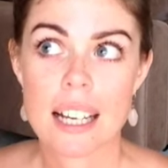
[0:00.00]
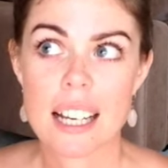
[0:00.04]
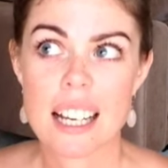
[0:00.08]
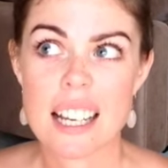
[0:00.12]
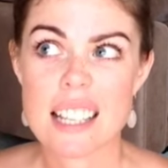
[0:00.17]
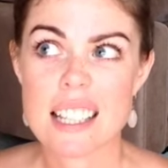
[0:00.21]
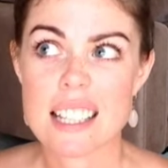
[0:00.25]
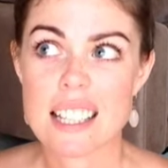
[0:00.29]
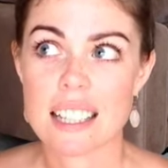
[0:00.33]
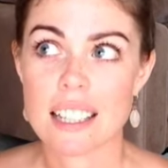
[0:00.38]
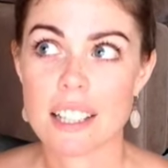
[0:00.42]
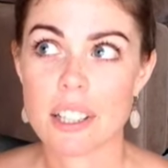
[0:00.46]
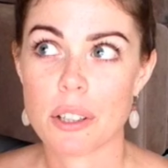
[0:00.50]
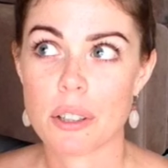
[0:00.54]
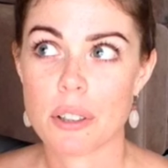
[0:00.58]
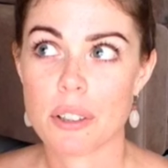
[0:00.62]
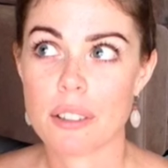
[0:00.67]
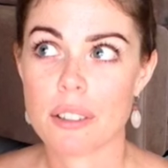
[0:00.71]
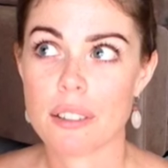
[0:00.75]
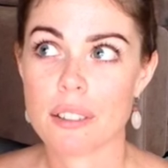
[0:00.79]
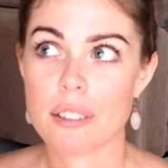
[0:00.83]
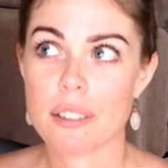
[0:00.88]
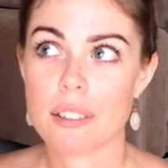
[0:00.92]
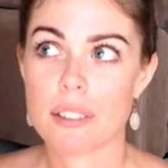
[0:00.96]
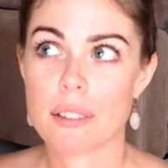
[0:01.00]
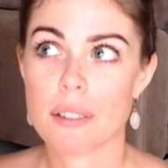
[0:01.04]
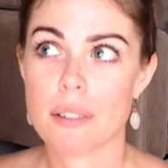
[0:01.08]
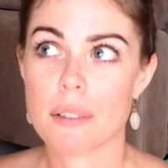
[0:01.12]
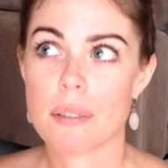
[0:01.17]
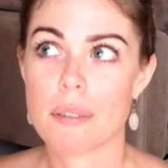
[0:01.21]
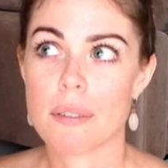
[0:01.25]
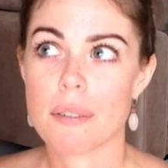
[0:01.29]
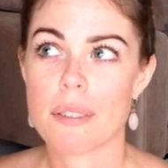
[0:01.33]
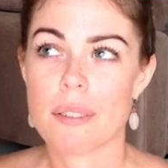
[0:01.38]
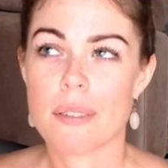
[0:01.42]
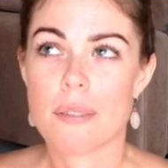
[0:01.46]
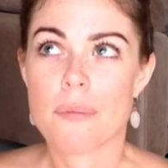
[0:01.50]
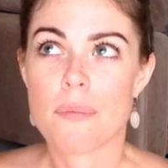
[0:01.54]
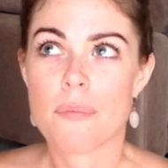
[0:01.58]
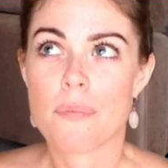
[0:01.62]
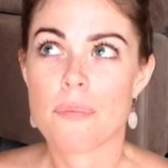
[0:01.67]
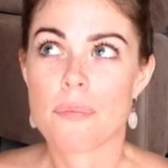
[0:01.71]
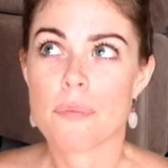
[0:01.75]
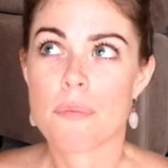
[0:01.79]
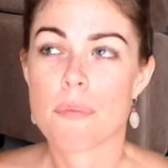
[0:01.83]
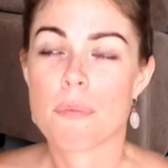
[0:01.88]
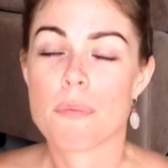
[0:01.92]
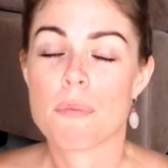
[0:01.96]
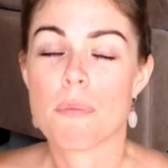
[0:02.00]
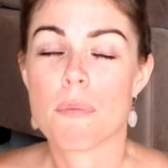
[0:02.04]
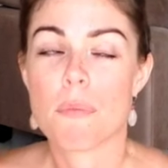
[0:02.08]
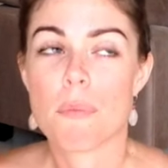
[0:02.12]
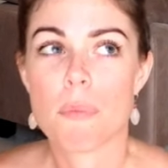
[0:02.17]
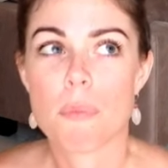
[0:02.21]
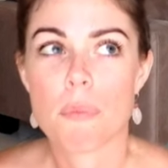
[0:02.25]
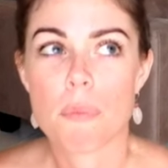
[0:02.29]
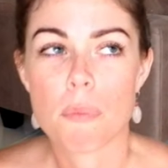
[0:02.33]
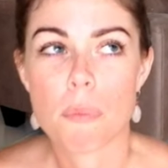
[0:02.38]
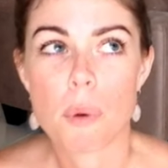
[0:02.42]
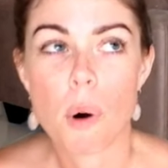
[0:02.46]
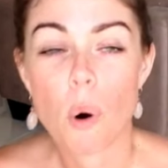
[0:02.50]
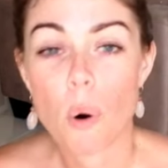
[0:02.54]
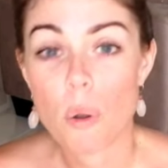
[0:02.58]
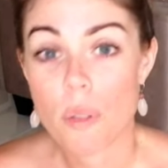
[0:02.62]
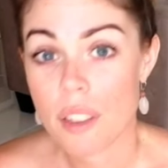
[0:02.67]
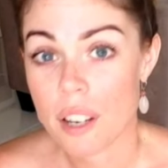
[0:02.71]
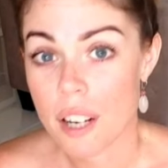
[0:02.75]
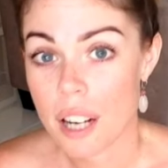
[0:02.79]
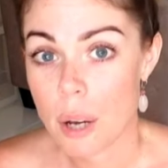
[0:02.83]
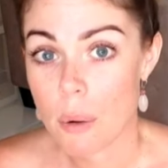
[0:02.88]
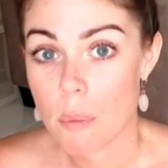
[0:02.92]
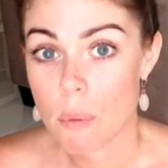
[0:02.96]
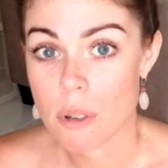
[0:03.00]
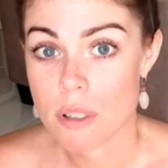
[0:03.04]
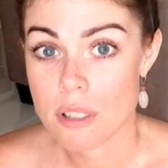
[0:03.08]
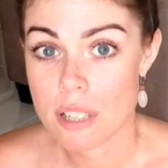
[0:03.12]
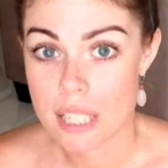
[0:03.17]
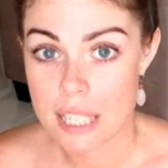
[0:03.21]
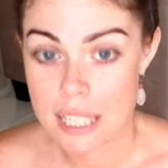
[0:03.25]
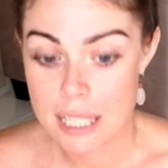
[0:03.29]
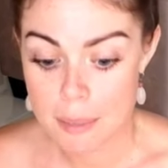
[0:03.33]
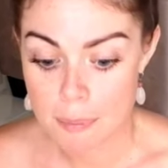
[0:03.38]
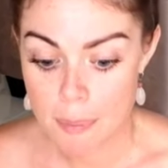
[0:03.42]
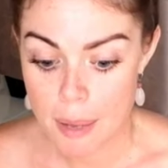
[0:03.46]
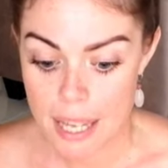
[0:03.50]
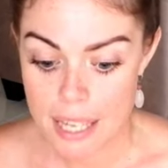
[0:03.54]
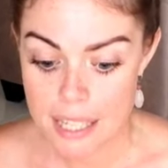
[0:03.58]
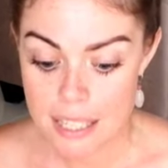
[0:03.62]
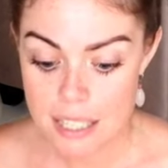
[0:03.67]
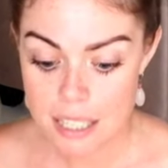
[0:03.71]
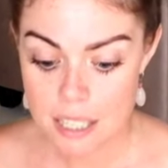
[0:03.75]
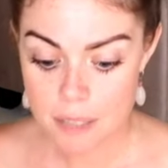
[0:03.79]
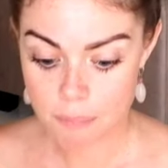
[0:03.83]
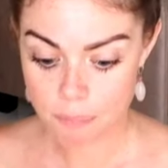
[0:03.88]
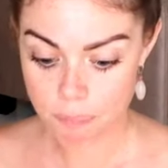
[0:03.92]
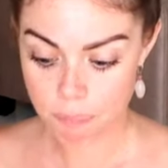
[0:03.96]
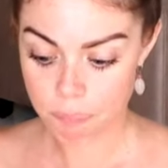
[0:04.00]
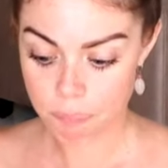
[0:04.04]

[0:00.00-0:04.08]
is a little more than I want to spend